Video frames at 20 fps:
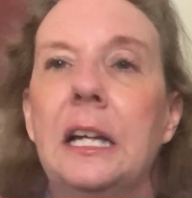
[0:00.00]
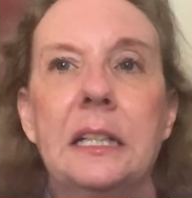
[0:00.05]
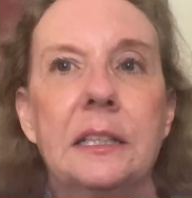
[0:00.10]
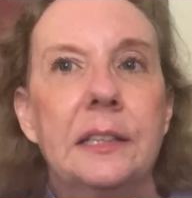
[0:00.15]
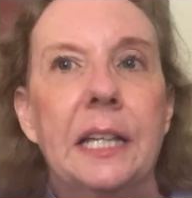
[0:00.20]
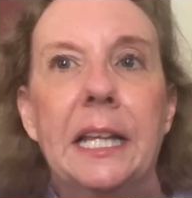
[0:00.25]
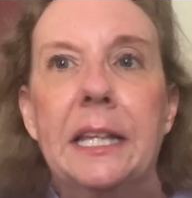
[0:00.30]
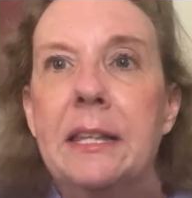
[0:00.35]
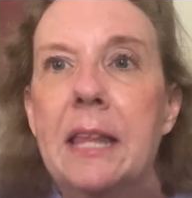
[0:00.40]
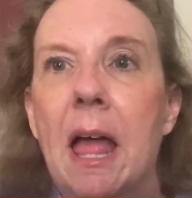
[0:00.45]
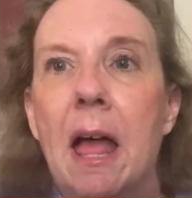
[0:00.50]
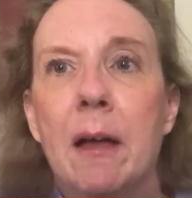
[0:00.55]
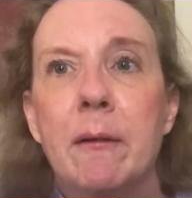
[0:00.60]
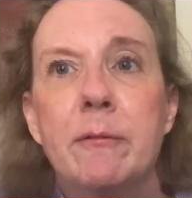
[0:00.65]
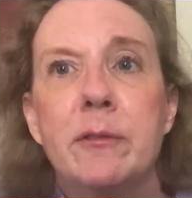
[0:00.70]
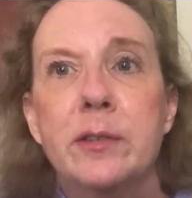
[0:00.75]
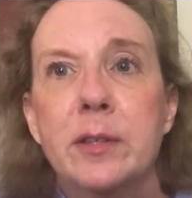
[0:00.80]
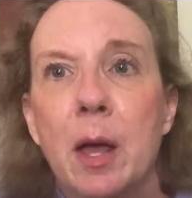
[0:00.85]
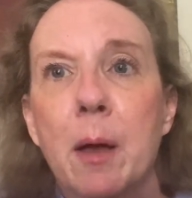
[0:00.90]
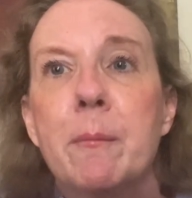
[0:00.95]
let's
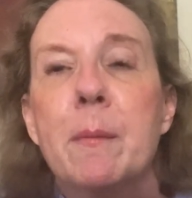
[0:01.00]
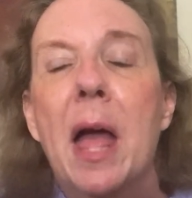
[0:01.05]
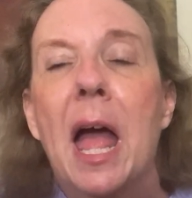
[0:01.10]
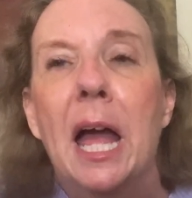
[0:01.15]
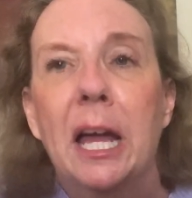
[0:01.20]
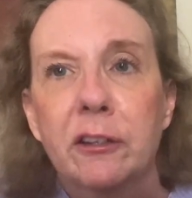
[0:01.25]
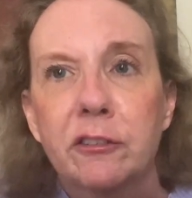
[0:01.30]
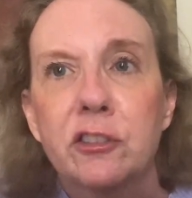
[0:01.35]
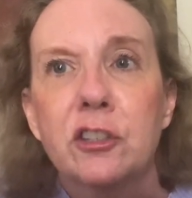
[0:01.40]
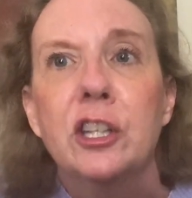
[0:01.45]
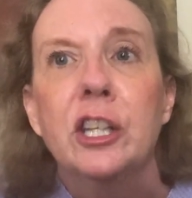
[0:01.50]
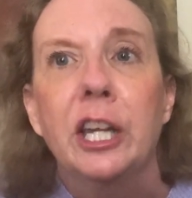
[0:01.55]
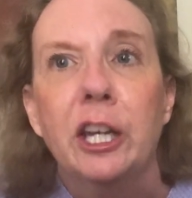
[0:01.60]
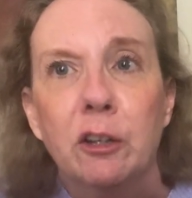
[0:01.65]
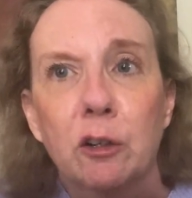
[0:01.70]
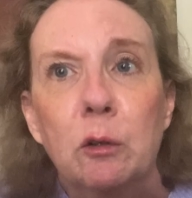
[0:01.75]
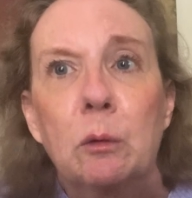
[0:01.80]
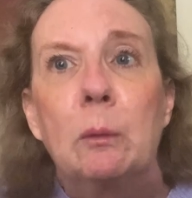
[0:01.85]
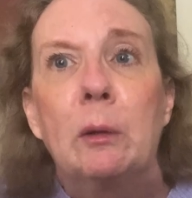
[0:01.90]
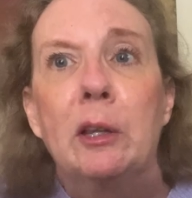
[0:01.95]
have some action
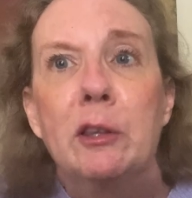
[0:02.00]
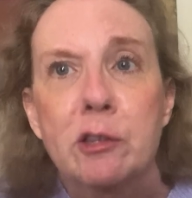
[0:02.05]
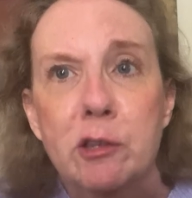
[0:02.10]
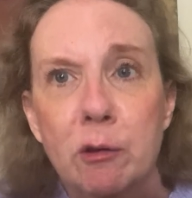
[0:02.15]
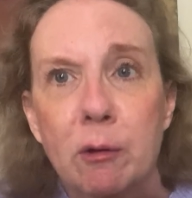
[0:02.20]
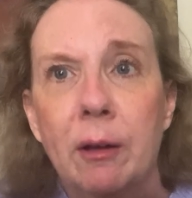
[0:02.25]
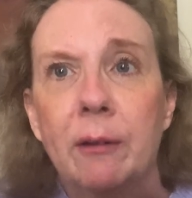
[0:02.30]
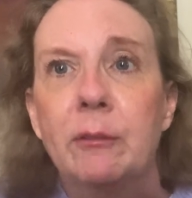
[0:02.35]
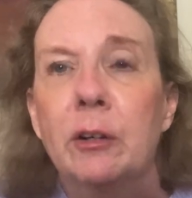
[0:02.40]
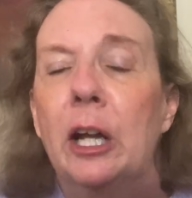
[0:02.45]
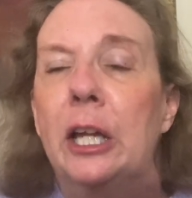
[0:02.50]
here whatsoever.